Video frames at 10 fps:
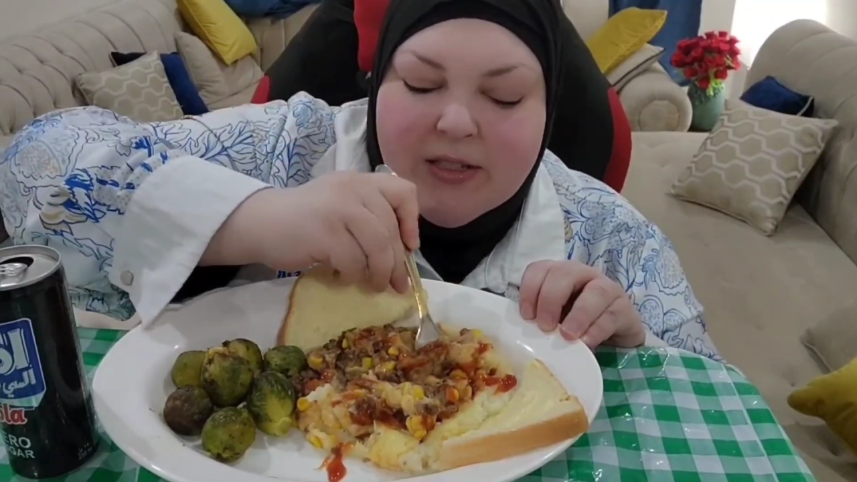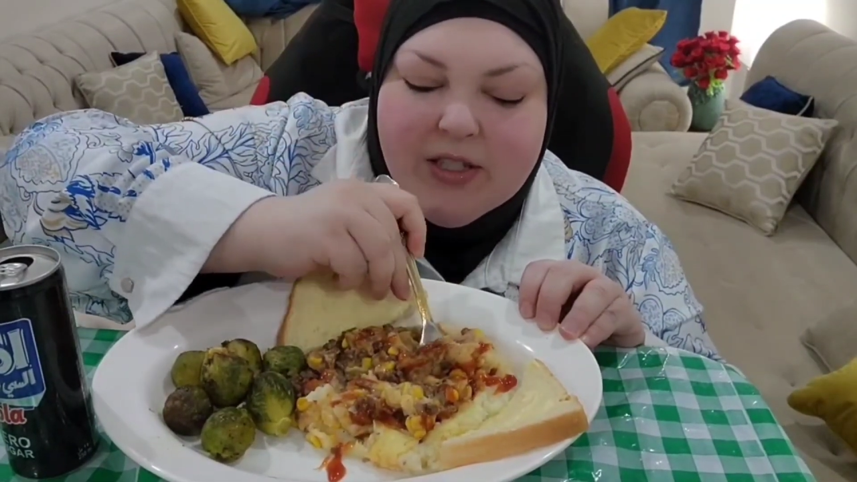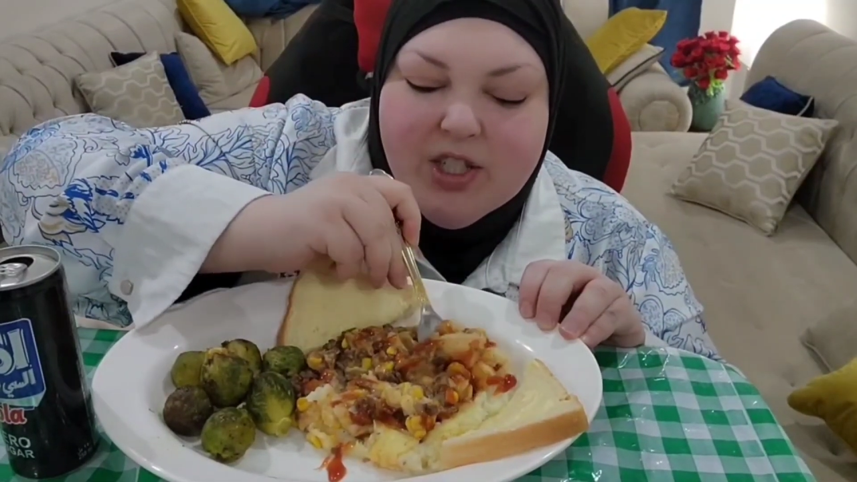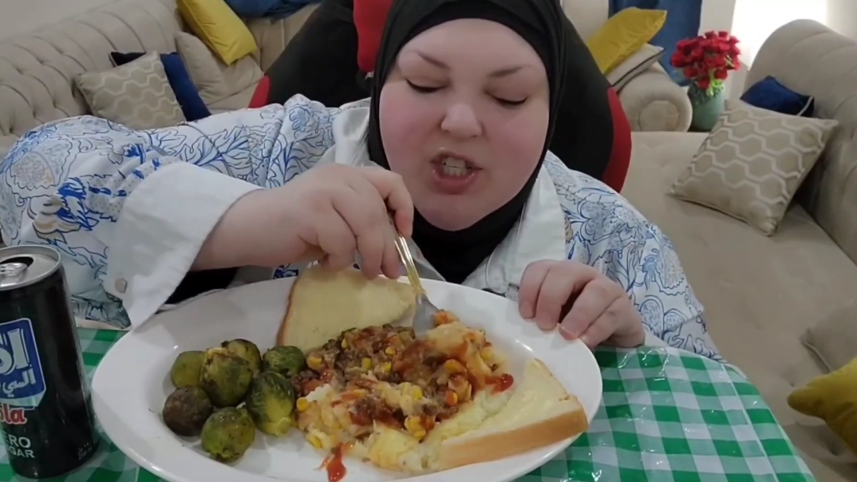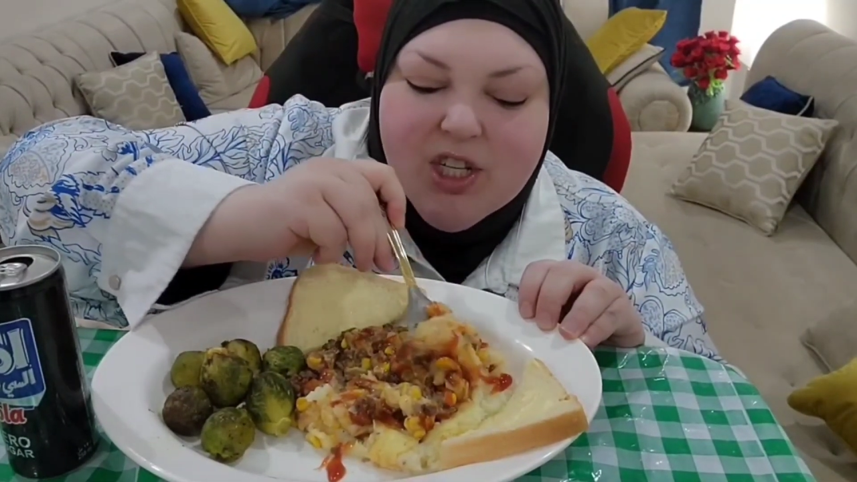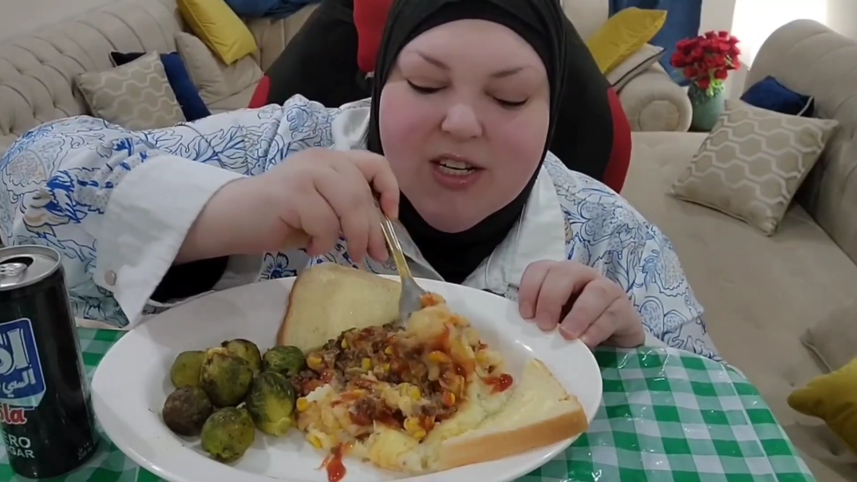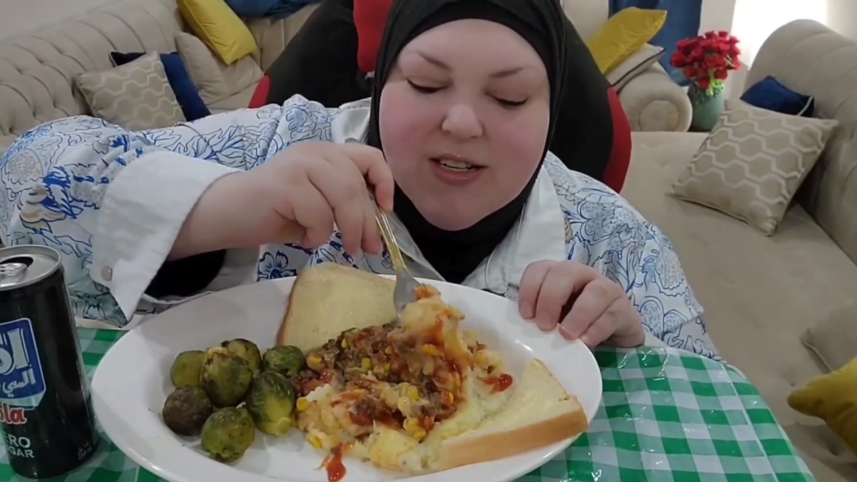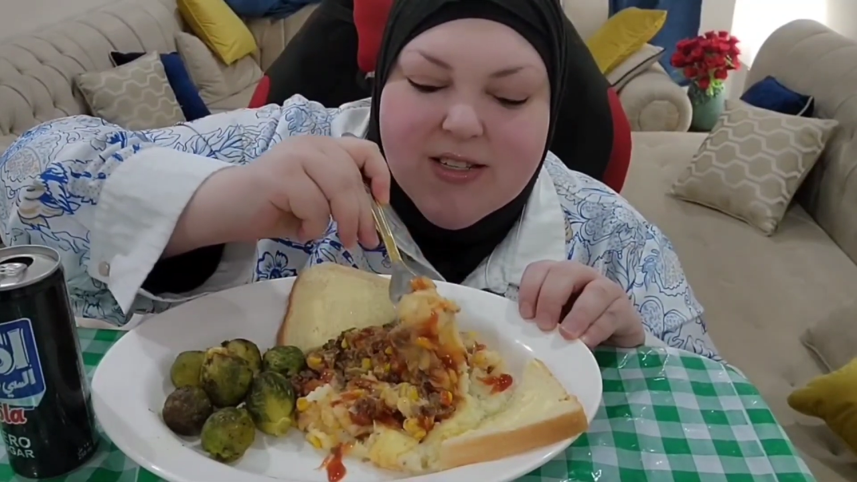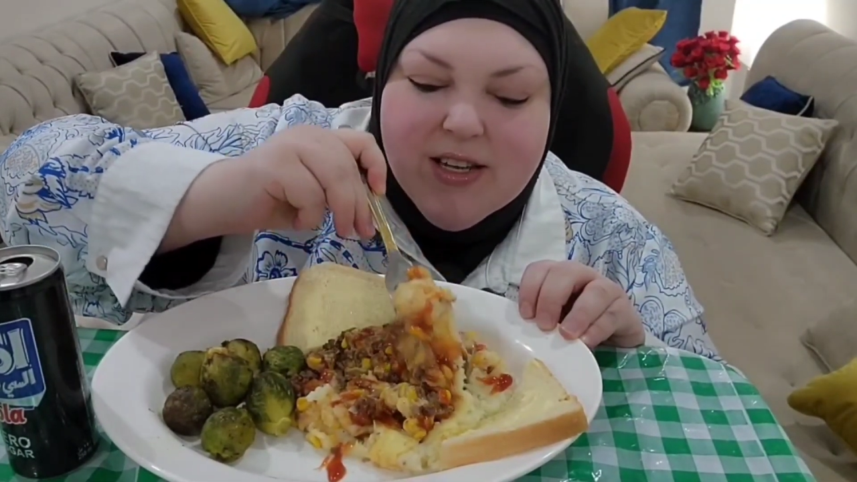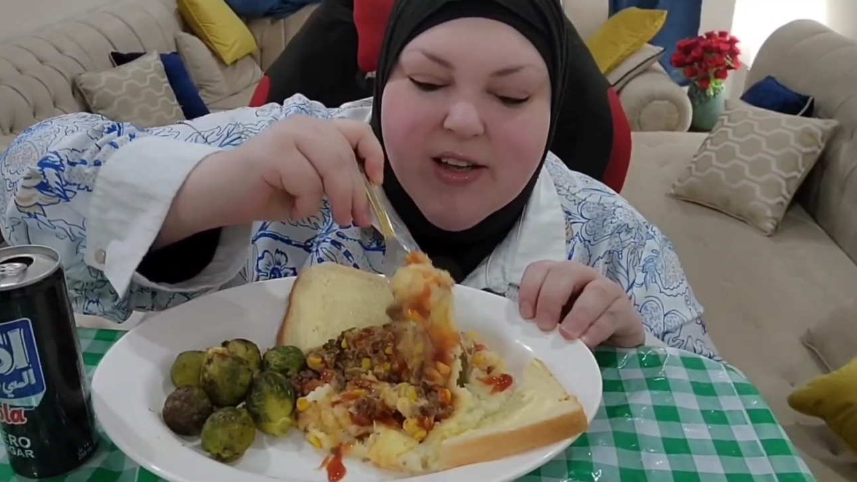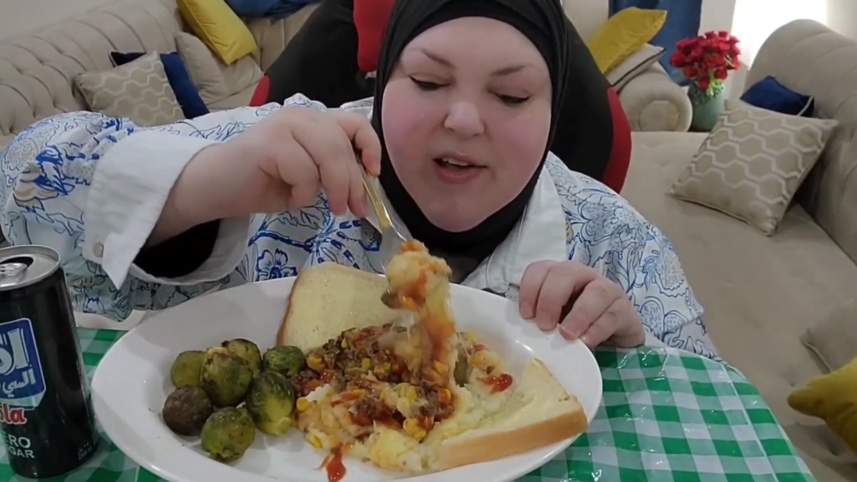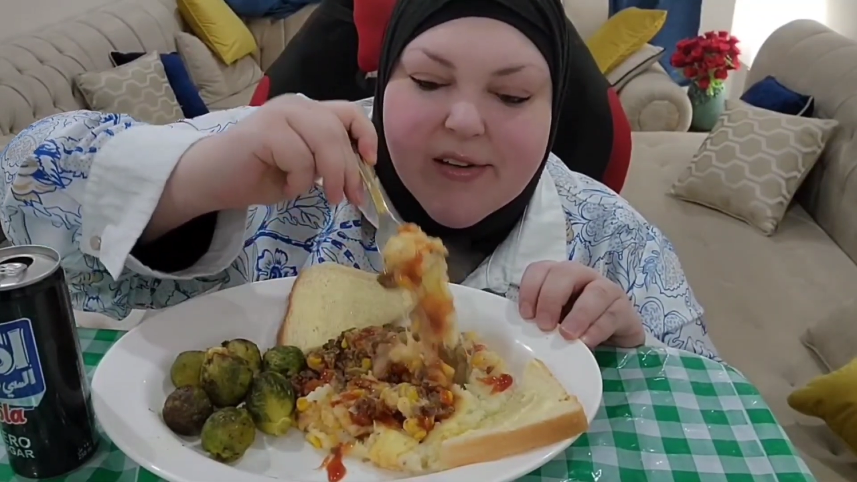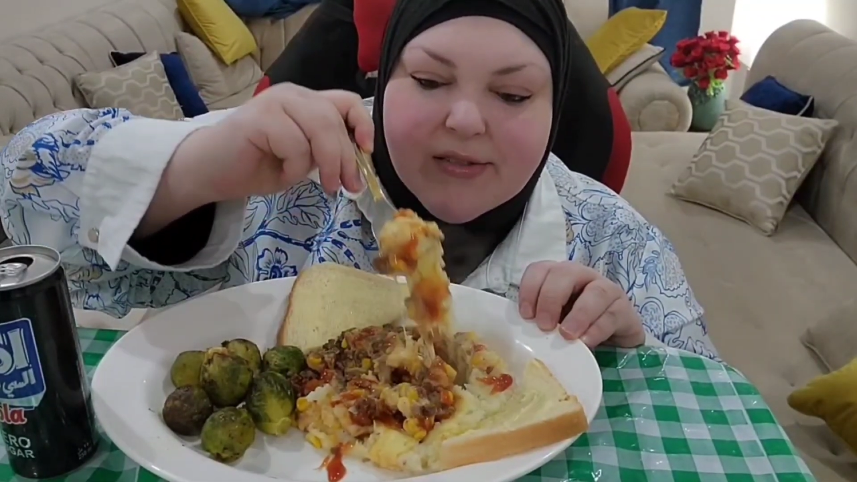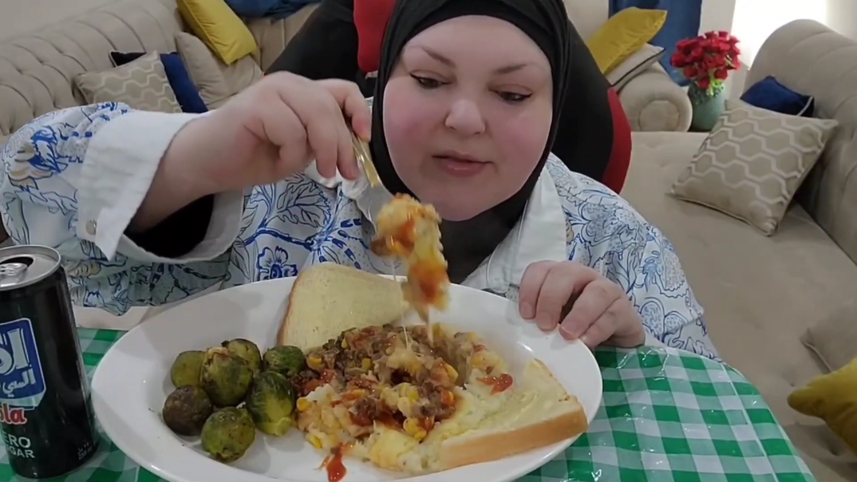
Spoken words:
It's cheesy.